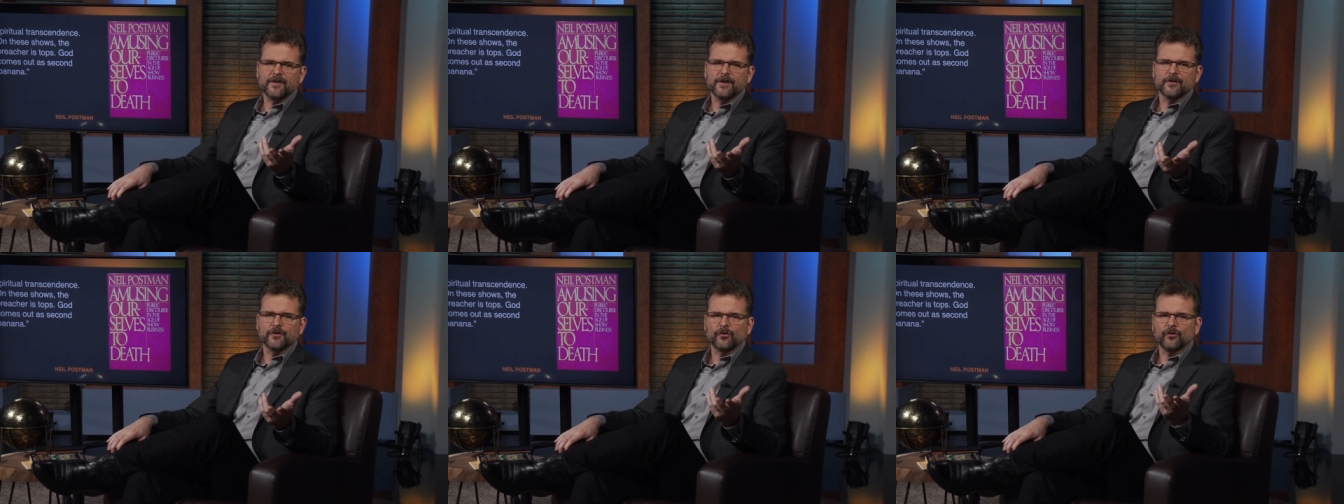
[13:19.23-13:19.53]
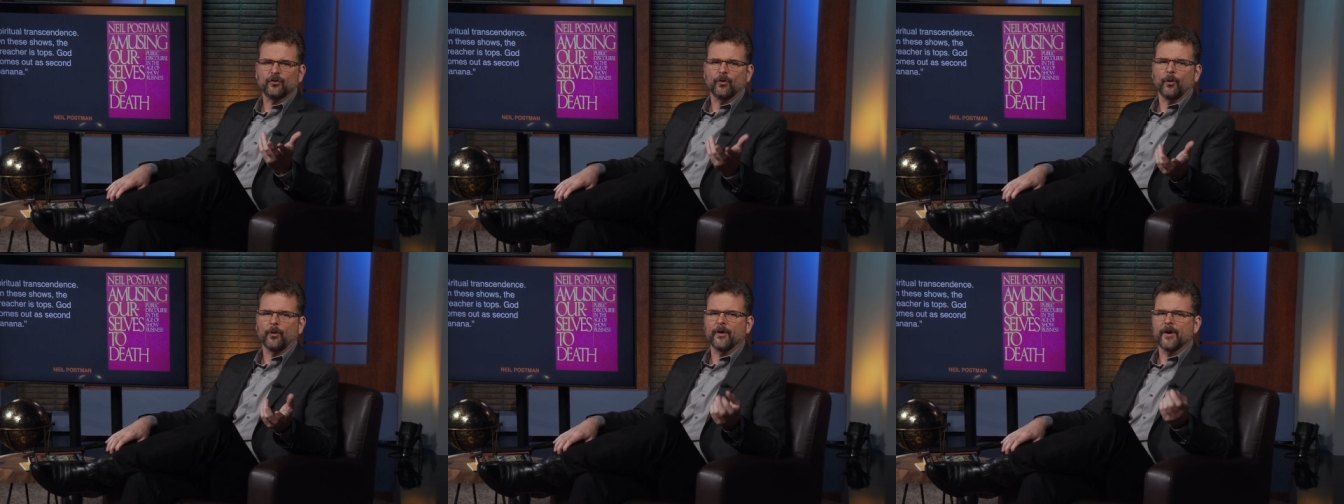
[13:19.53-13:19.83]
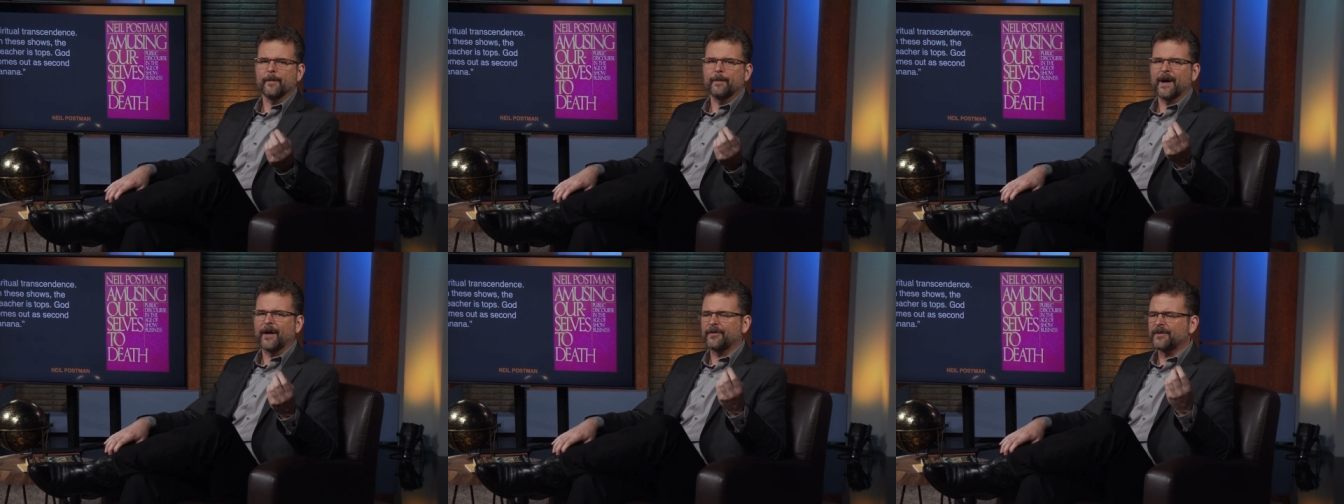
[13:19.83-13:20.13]
feel sorry
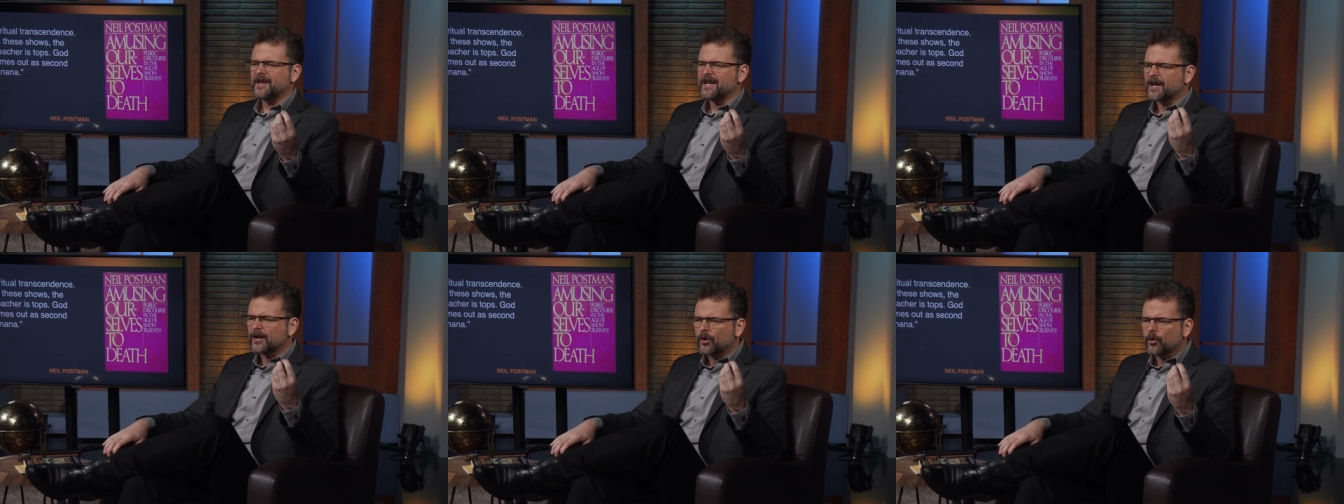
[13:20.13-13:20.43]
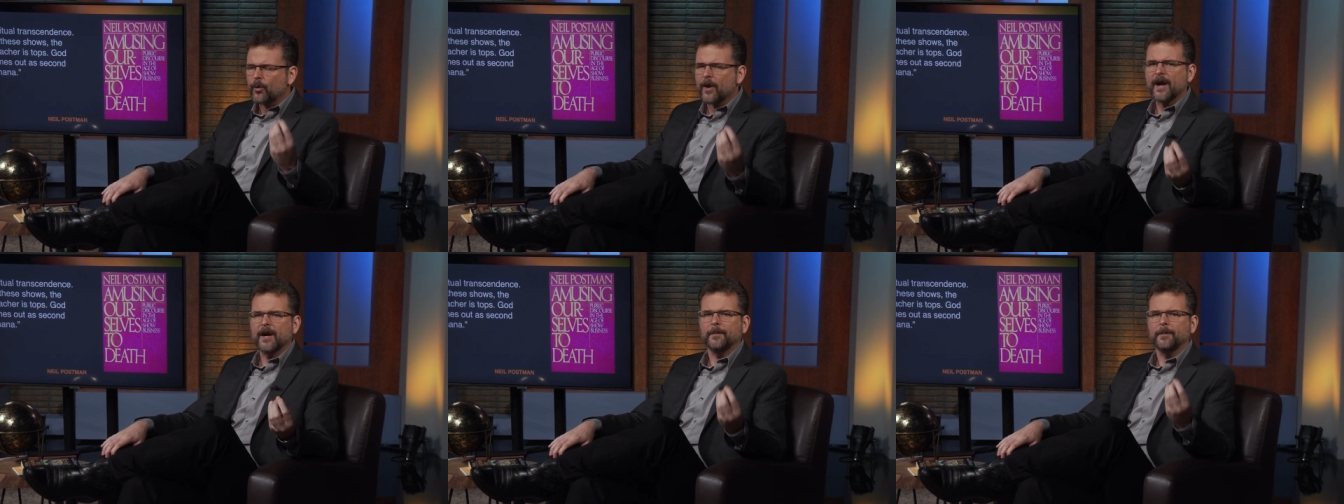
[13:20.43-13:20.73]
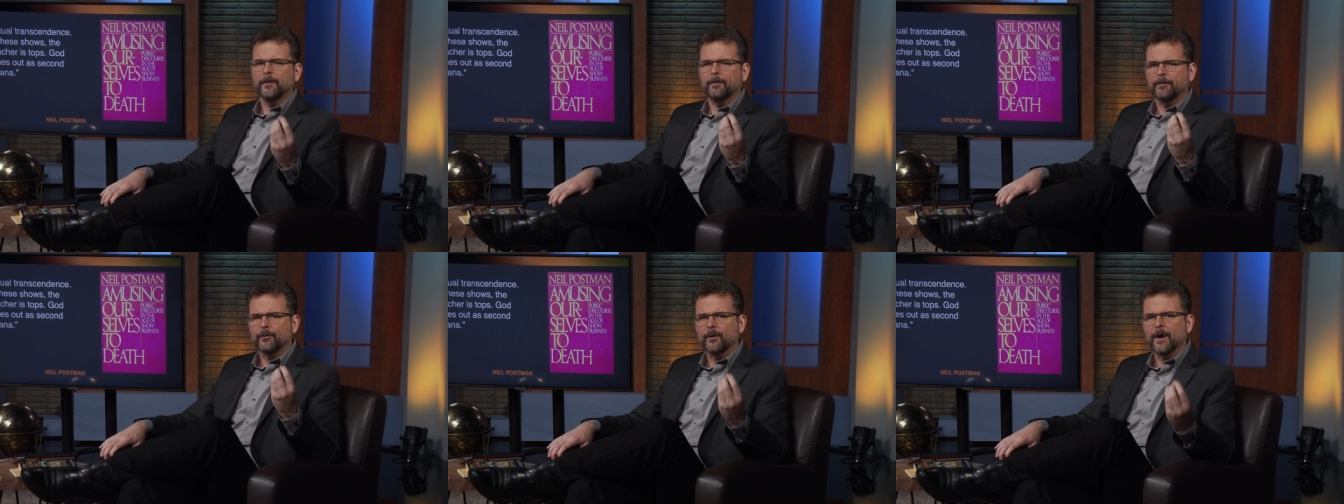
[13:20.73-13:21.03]
about the
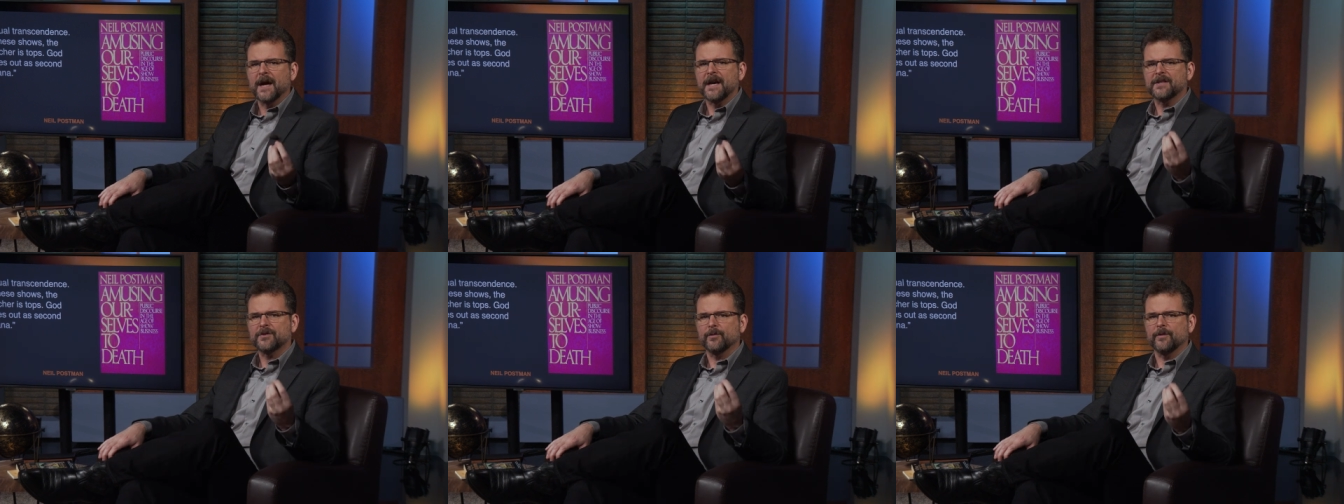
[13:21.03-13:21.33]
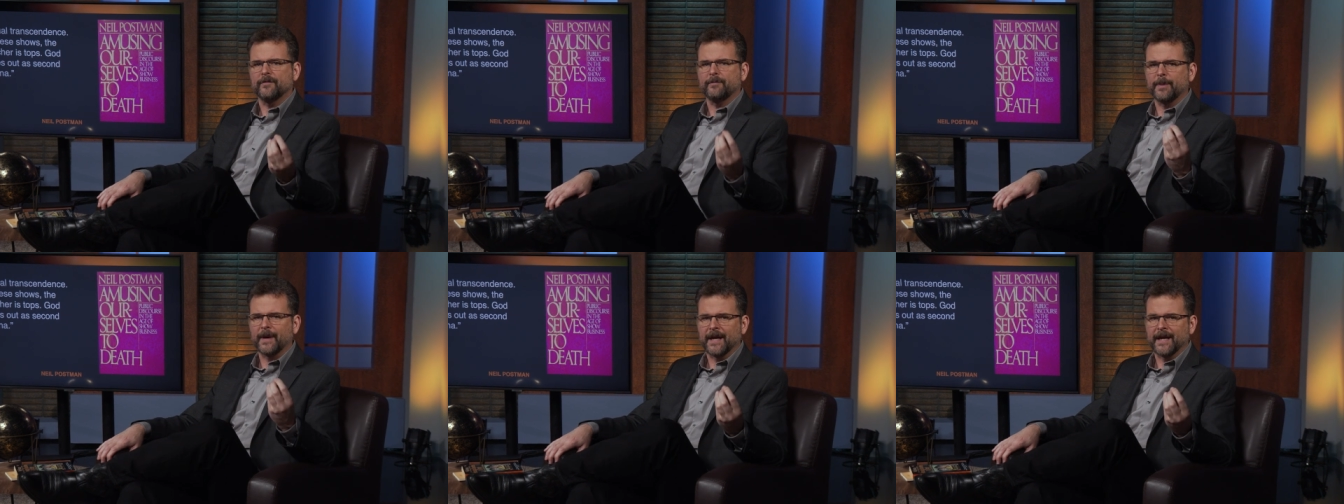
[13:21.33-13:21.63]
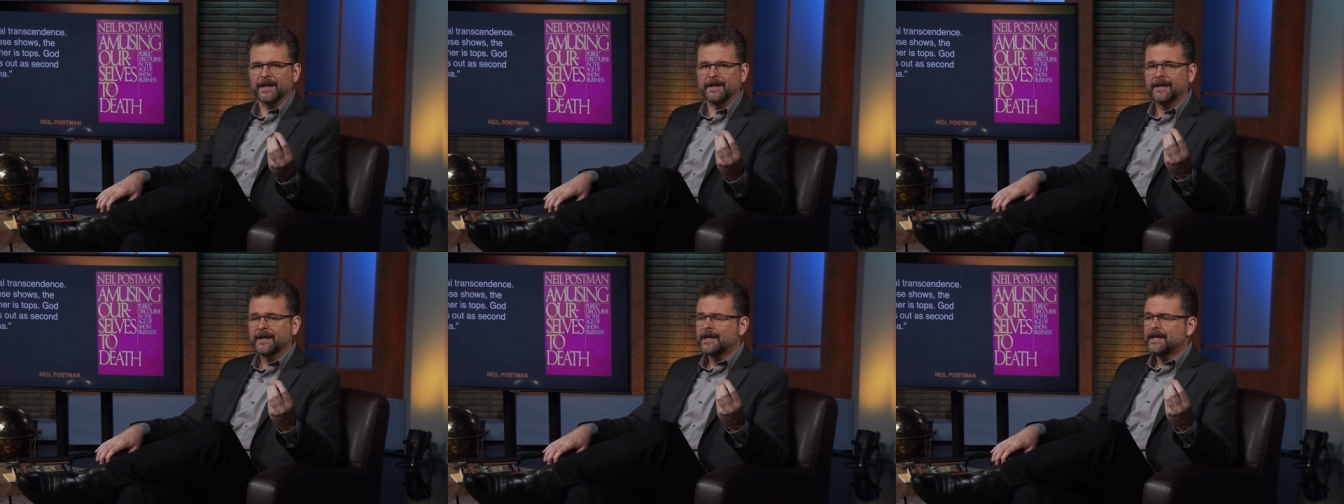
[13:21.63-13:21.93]
incredible price we've
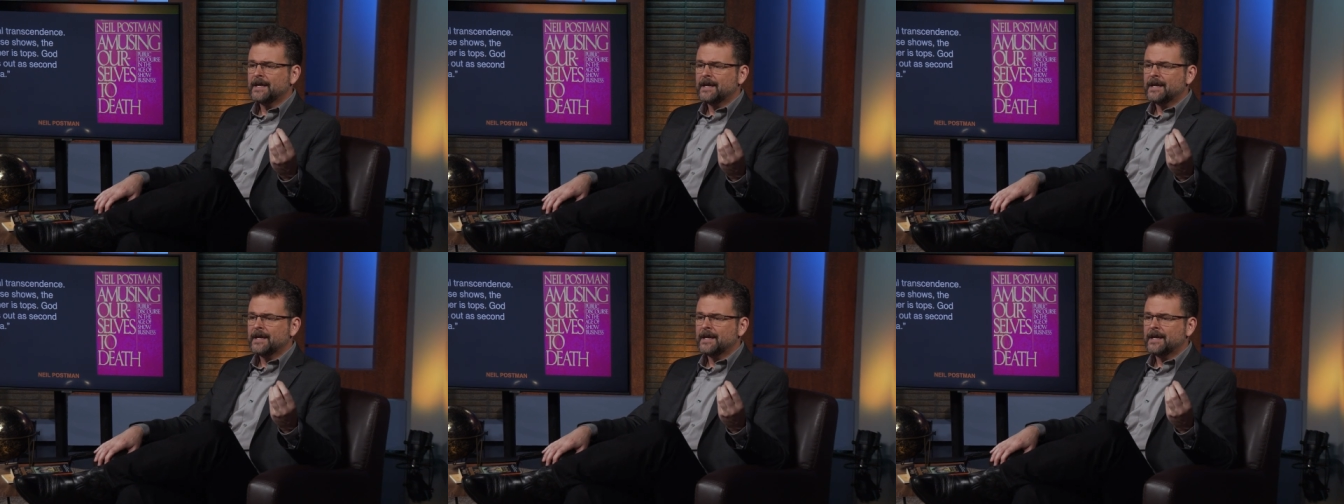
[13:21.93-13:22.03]
paid